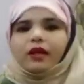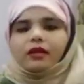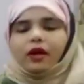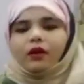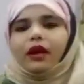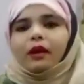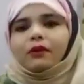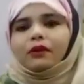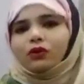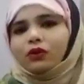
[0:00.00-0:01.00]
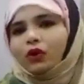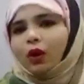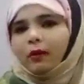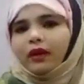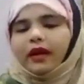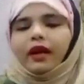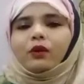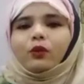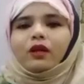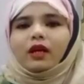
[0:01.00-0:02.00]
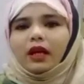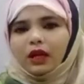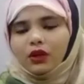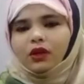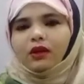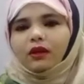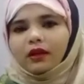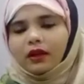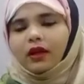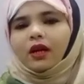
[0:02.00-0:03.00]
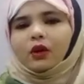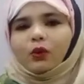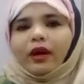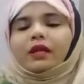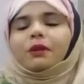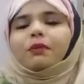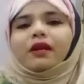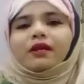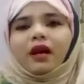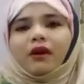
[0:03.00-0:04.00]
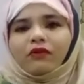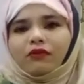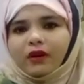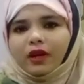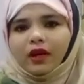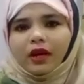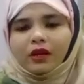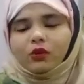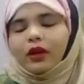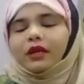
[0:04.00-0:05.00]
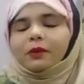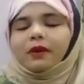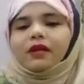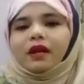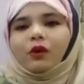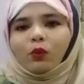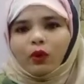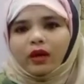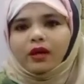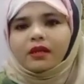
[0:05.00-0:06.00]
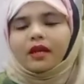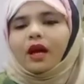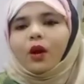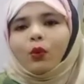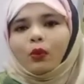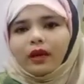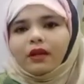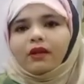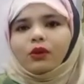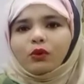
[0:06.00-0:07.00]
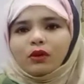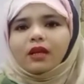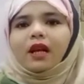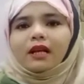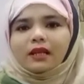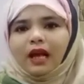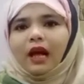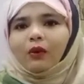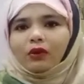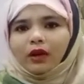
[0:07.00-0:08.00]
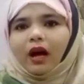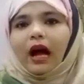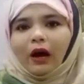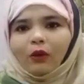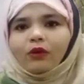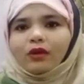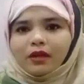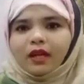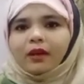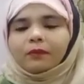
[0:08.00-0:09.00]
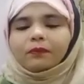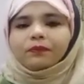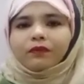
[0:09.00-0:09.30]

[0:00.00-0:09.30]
Sound help us to communicate with each other, to express our feelings, to express our words. We use sound. How? See.